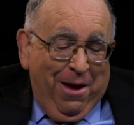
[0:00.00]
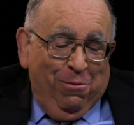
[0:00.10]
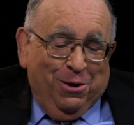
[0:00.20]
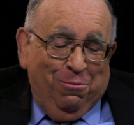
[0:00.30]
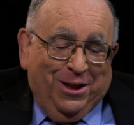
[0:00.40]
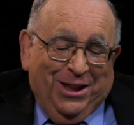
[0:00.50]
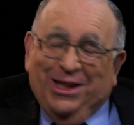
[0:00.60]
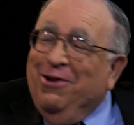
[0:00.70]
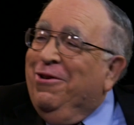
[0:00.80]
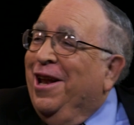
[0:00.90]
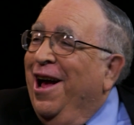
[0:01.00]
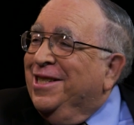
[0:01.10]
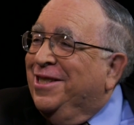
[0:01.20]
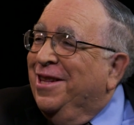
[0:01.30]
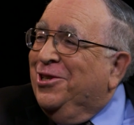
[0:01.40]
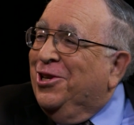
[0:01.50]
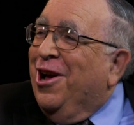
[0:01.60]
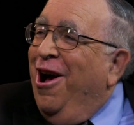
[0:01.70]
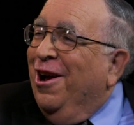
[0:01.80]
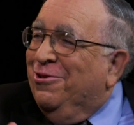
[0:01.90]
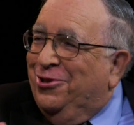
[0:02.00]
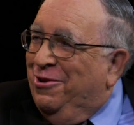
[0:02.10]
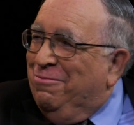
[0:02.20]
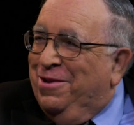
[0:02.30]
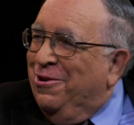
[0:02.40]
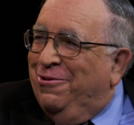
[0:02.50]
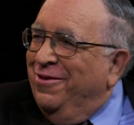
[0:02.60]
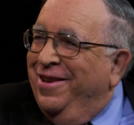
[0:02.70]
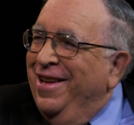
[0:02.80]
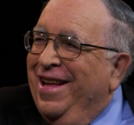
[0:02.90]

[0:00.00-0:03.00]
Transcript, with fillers: which was serialized in the Chicago Tribune.